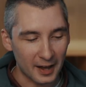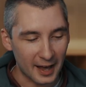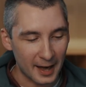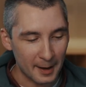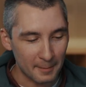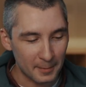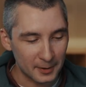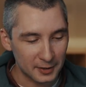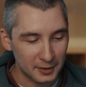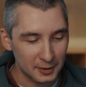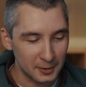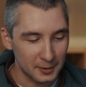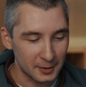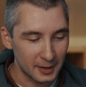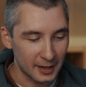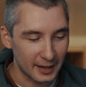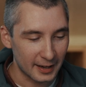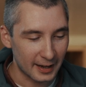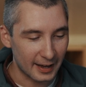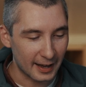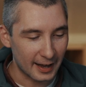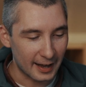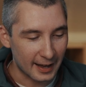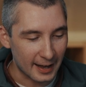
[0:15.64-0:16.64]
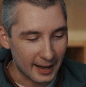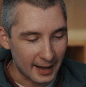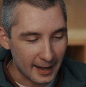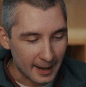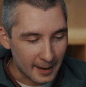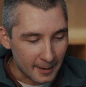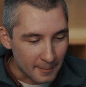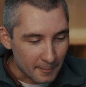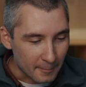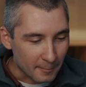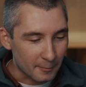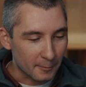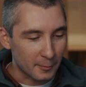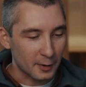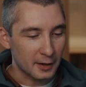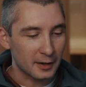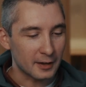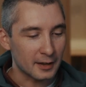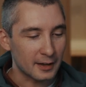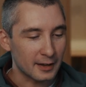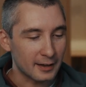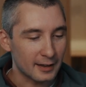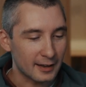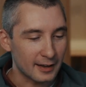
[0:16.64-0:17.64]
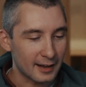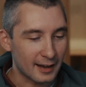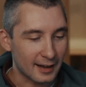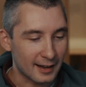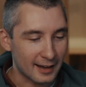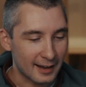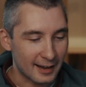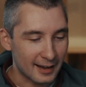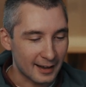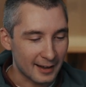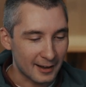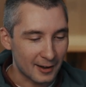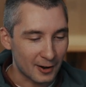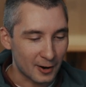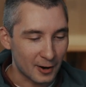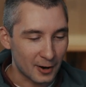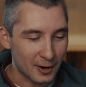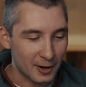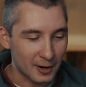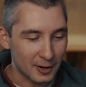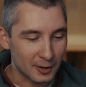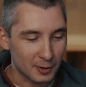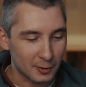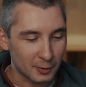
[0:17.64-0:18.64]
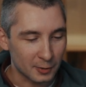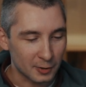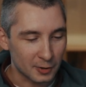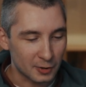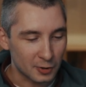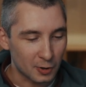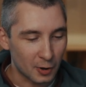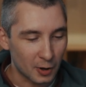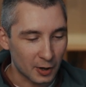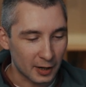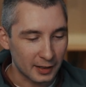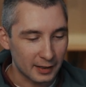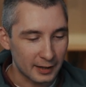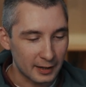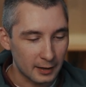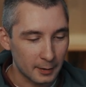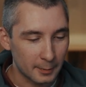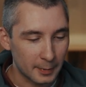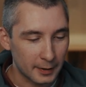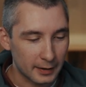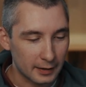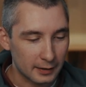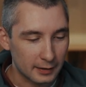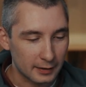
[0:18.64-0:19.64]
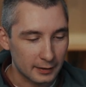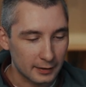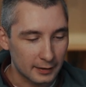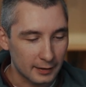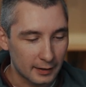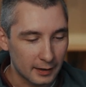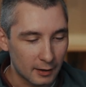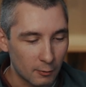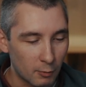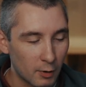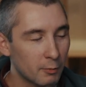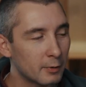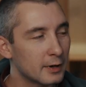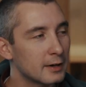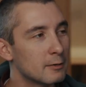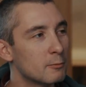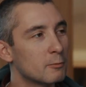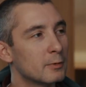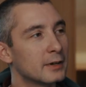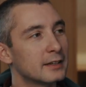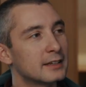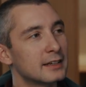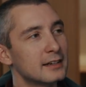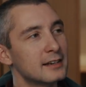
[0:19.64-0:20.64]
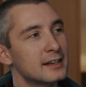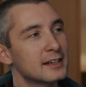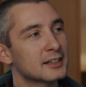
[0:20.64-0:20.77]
episode. We are going to talk a little bit. Well, we didn't